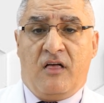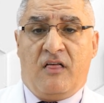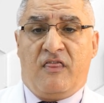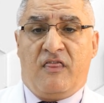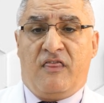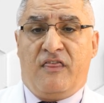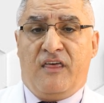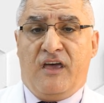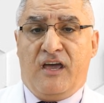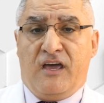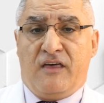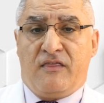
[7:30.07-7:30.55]

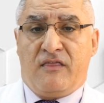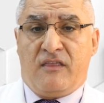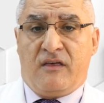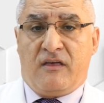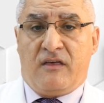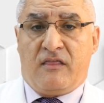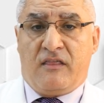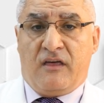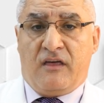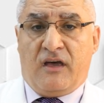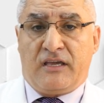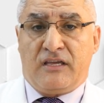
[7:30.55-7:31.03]

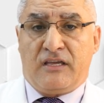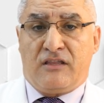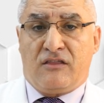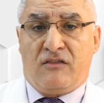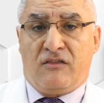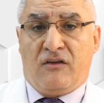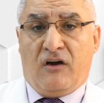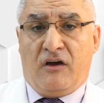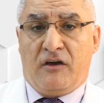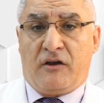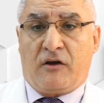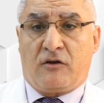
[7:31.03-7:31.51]
than the
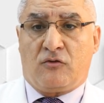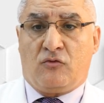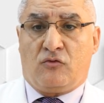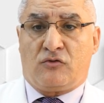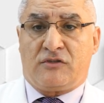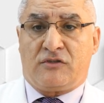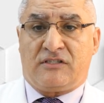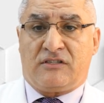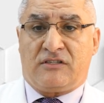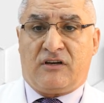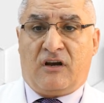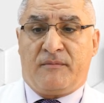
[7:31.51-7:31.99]
indirect
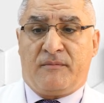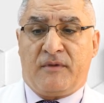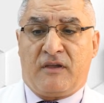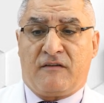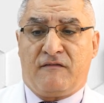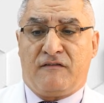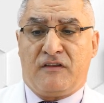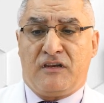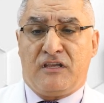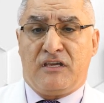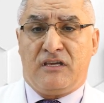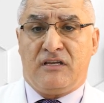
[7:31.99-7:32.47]
or ceramic
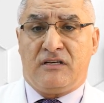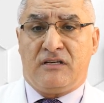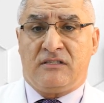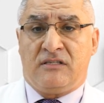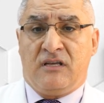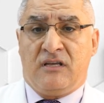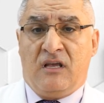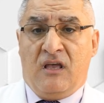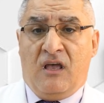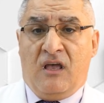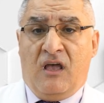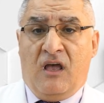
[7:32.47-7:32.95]
veneers,